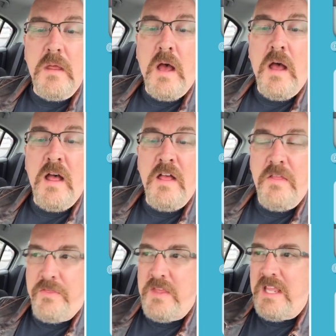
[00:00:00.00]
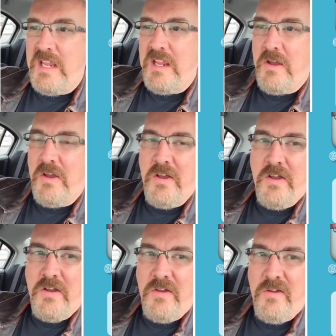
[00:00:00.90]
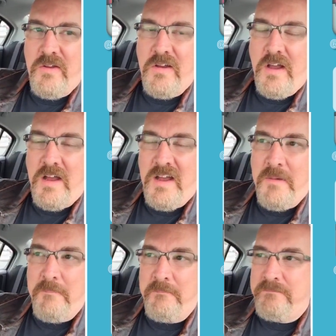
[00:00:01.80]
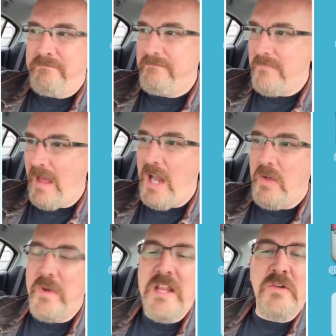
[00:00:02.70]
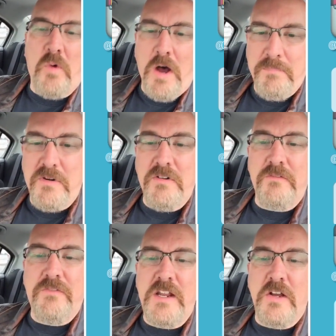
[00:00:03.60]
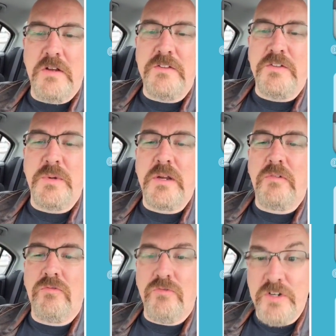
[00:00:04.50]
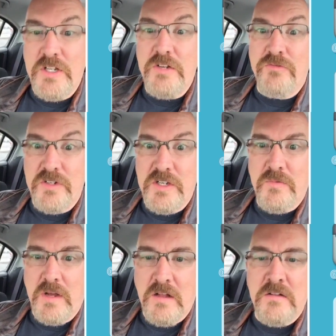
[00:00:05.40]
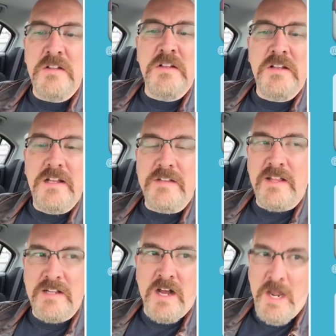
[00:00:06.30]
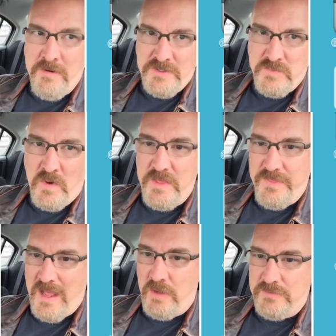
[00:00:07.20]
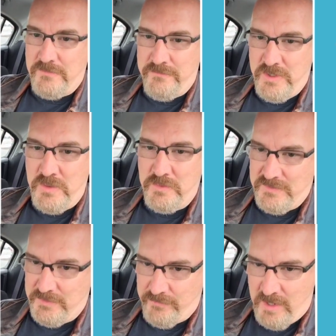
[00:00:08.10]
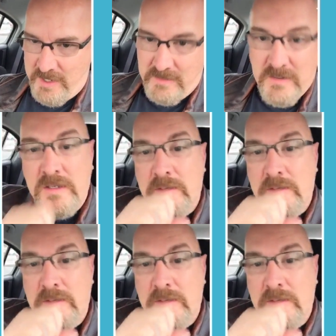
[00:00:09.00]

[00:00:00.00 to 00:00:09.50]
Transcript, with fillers: Uh, the um, Halloween Whopper video is doing really, really well. It's like 120,000 views since Friday,